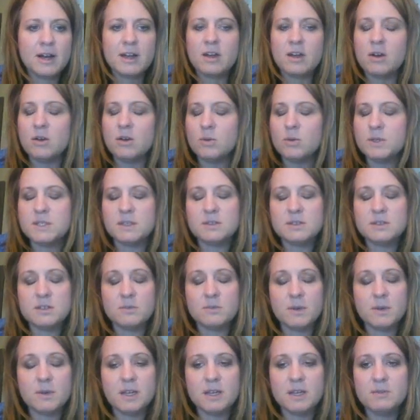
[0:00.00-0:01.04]
I always
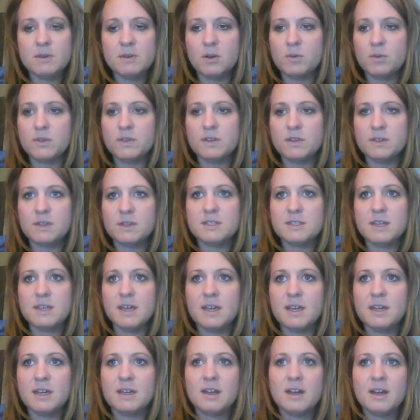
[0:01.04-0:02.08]
answer my email within the
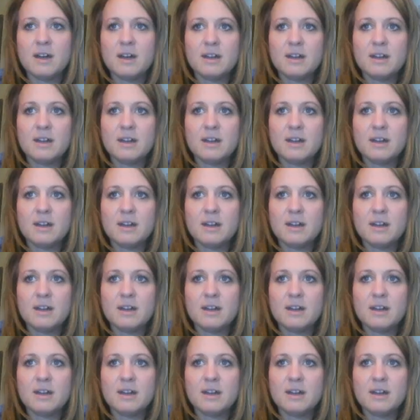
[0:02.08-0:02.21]
day.